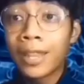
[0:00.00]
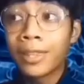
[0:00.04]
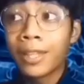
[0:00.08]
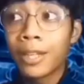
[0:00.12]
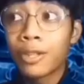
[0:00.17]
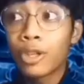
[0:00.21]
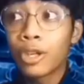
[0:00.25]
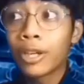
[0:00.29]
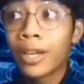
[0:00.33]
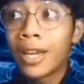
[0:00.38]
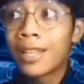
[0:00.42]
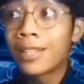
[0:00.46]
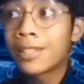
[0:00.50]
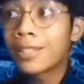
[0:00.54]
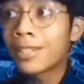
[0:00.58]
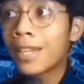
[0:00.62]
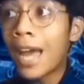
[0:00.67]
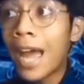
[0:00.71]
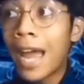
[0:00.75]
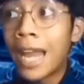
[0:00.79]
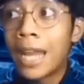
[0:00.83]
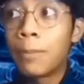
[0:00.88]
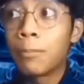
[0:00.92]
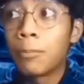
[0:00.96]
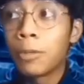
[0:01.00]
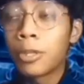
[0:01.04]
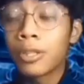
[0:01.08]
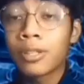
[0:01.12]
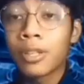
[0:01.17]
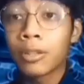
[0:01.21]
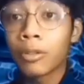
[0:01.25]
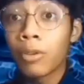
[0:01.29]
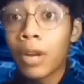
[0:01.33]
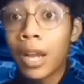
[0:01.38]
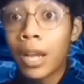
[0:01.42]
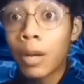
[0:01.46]
against animals that
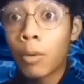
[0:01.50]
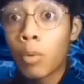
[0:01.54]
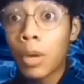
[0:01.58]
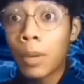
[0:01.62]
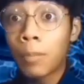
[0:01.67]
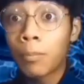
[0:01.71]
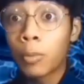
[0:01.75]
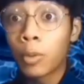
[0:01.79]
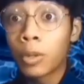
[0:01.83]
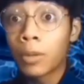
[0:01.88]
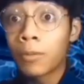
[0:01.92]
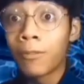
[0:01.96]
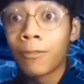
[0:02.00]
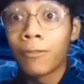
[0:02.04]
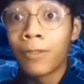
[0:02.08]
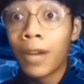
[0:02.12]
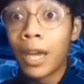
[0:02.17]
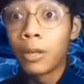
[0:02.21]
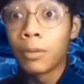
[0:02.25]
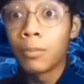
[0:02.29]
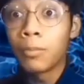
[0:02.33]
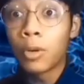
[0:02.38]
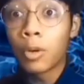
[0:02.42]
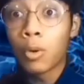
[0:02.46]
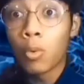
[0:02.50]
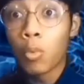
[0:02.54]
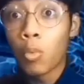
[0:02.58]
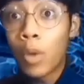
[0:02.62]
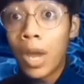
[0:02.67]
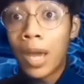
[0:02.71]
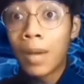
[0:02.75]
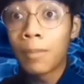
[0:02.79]
are equipped with venom or webs